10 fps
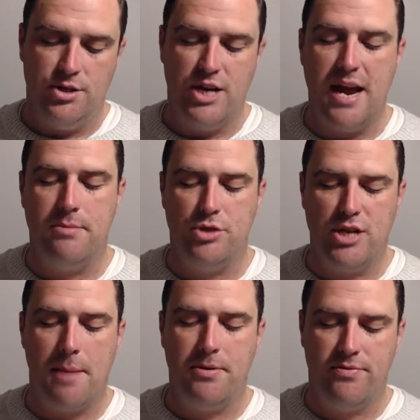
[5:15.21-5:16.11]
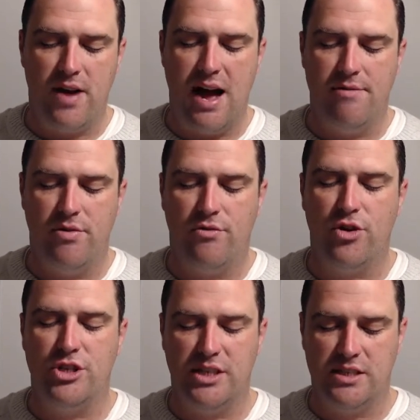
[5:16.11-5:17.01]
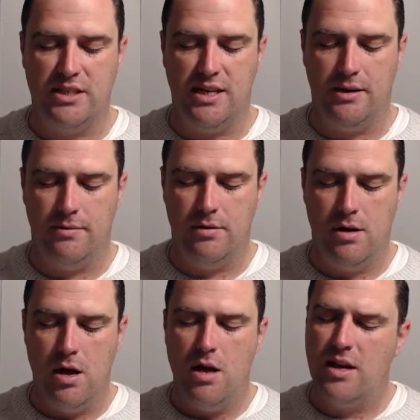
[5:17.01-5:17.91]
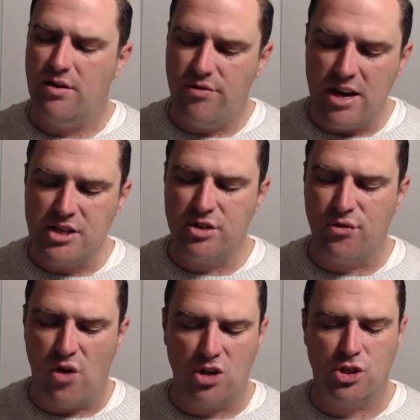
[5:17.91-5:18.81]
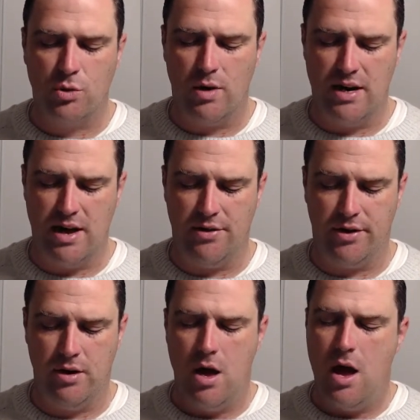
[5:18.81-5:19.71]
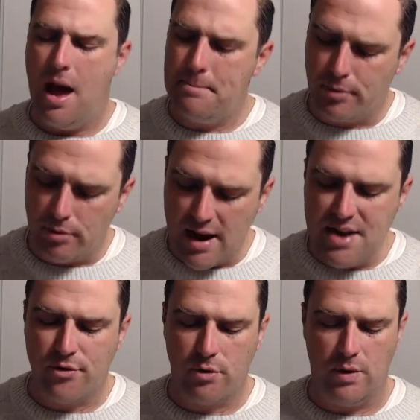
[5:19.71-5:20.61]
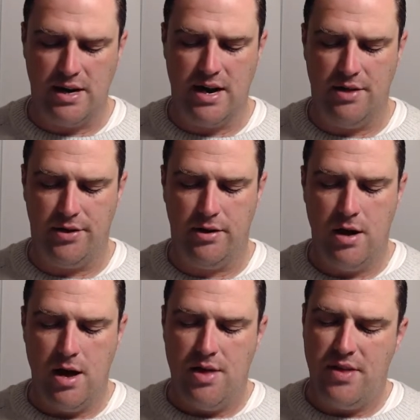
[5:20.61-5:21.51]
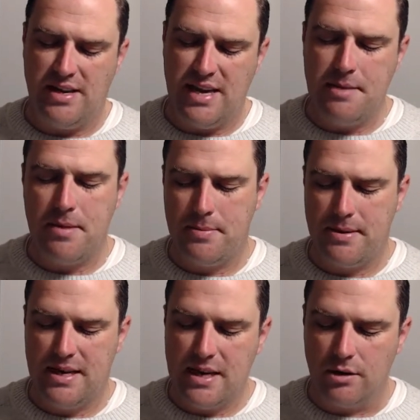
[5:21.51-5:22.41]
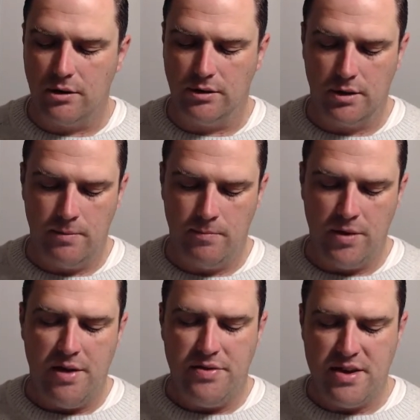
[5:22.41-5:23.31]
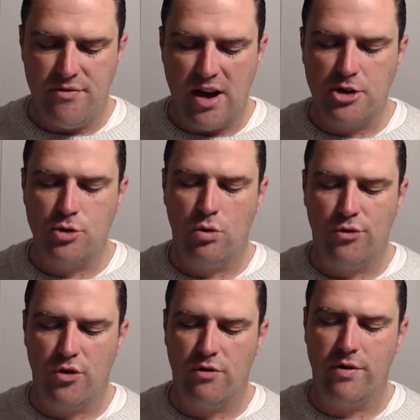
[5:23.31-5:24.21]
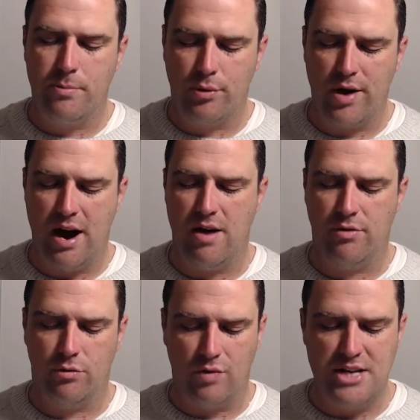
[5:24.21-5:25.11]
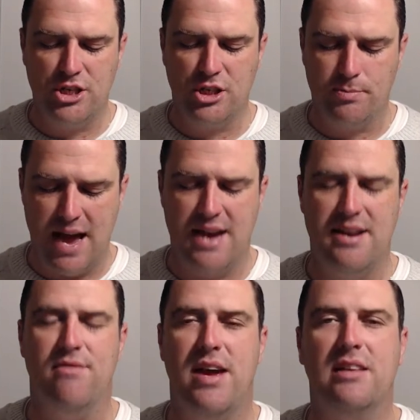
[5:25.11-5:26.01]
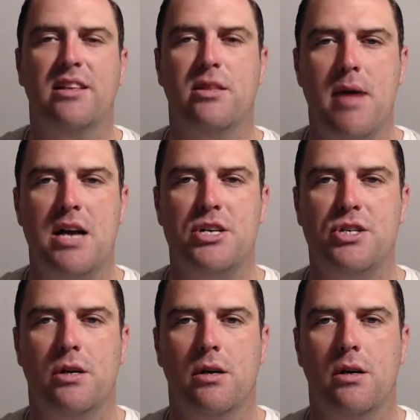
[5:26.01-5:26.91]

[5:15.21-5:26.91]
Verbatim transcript: James chapter 5 verse 16. Confess your faults to one another and pray for one another that ye may be healed. The effectual fervent prayer of a righteous man availeth much.